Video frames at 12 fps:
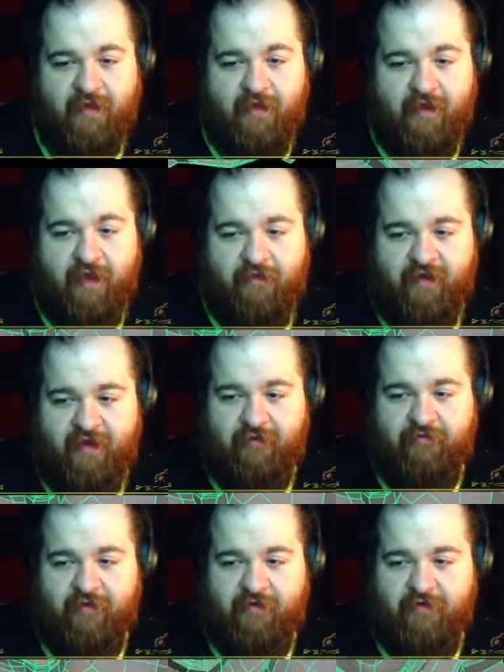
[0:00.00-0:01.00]
In the
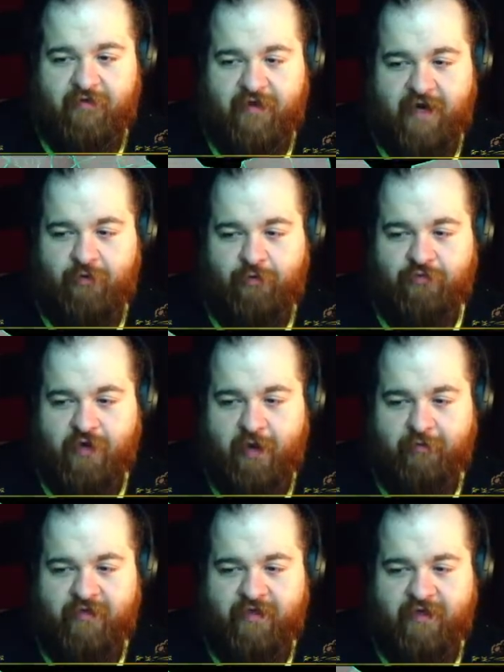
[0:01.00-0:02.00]
end, though, I will
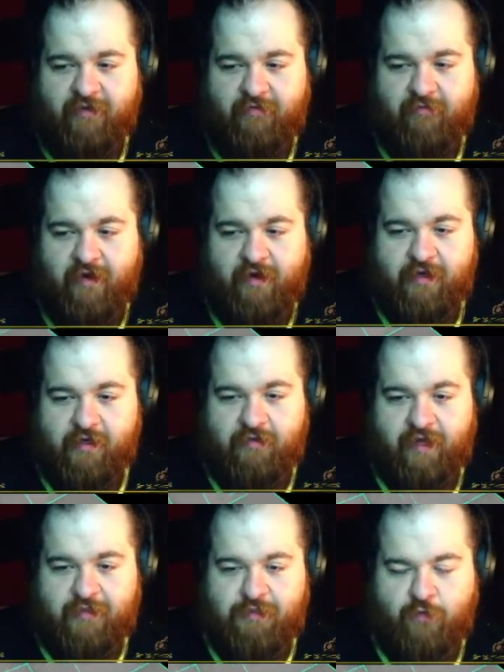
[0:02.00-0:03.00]
probably
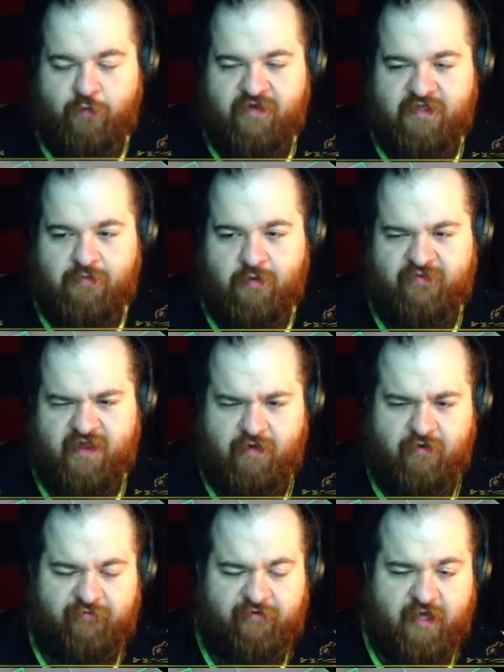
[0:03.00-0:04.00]
gloss over this with
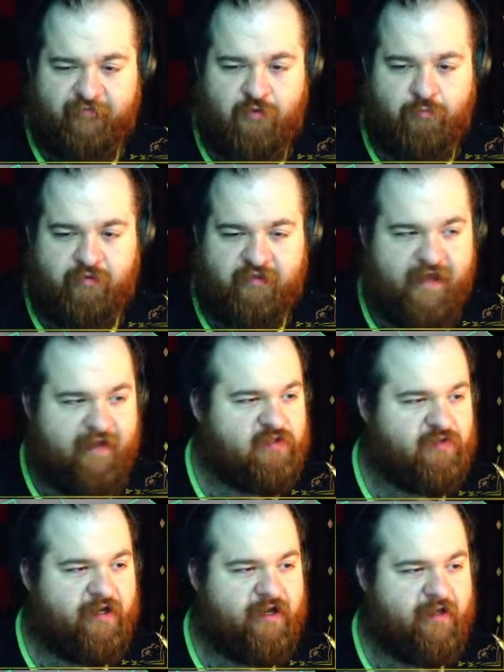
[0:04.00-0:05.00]
like a few planes,
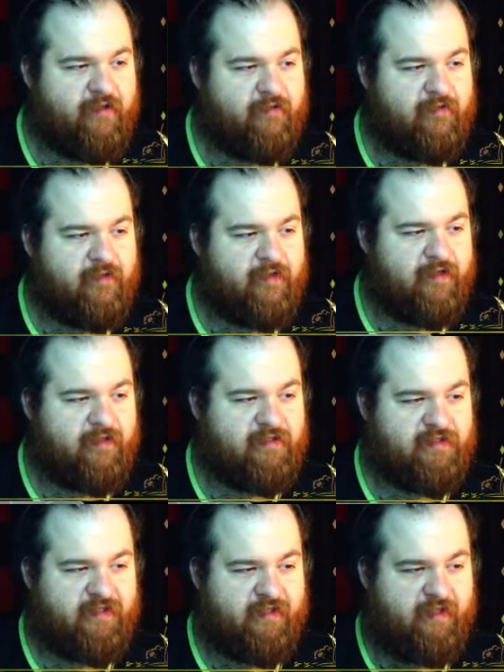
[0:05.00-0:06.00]
right?
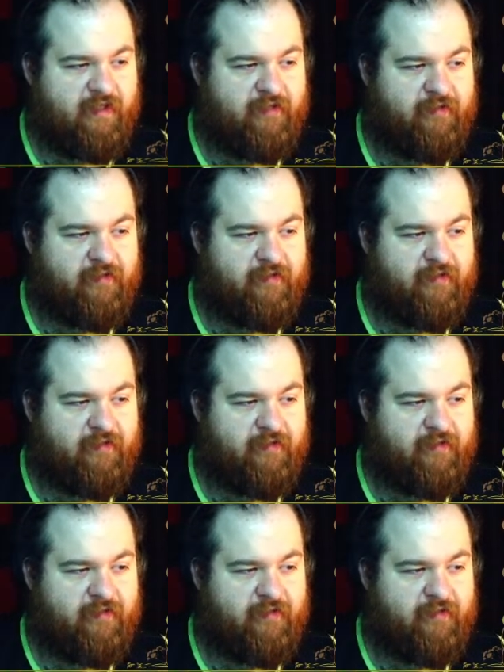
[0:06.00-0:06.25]
Because a